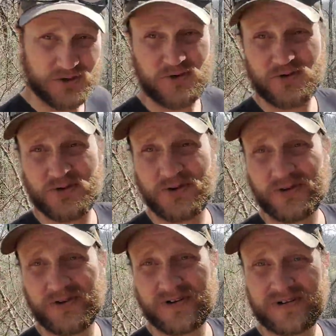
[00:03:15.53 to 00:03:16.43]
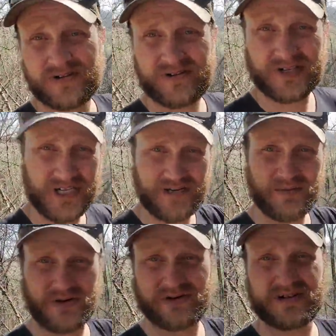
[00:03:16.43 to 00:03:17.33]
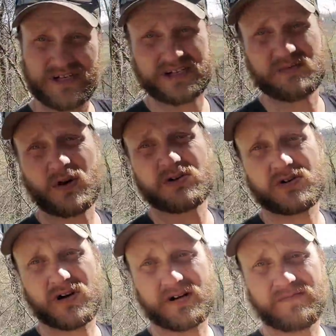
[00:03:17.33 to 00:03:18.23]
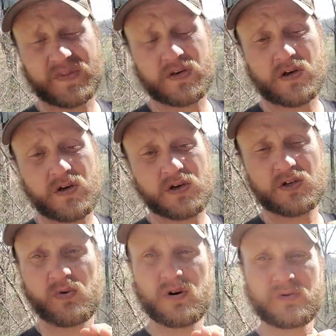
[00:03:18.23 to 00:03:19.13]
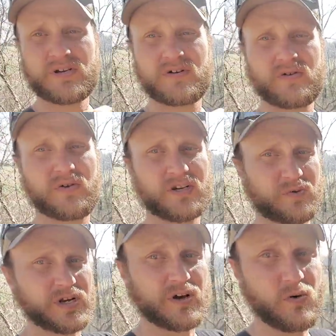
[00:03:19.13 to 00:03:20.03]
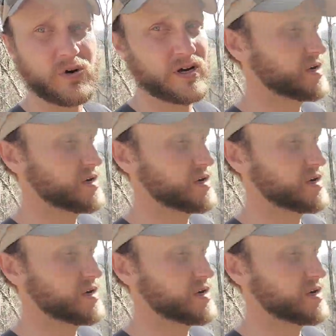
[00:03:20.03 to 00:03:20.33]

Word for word: two steep to get the mulch on. So what we do is we go